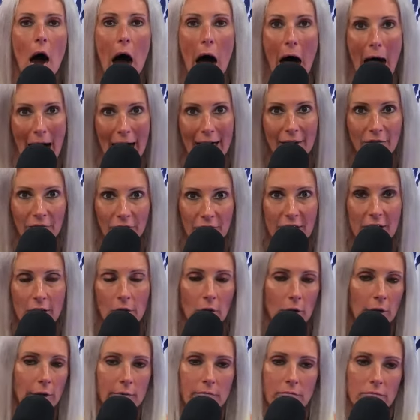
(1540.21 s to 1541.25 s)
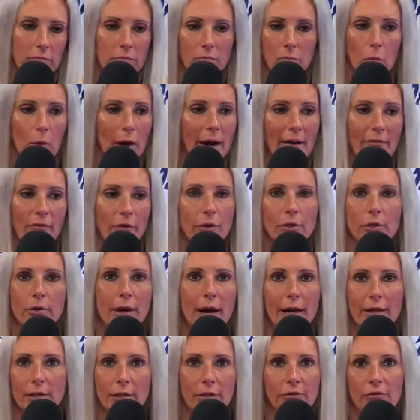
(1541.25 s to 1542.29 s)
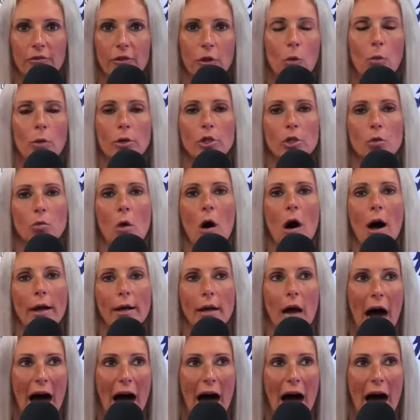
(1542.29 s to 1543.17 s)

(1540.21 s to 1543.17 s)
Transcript: I feel, and whatever, you guys can feel what you want,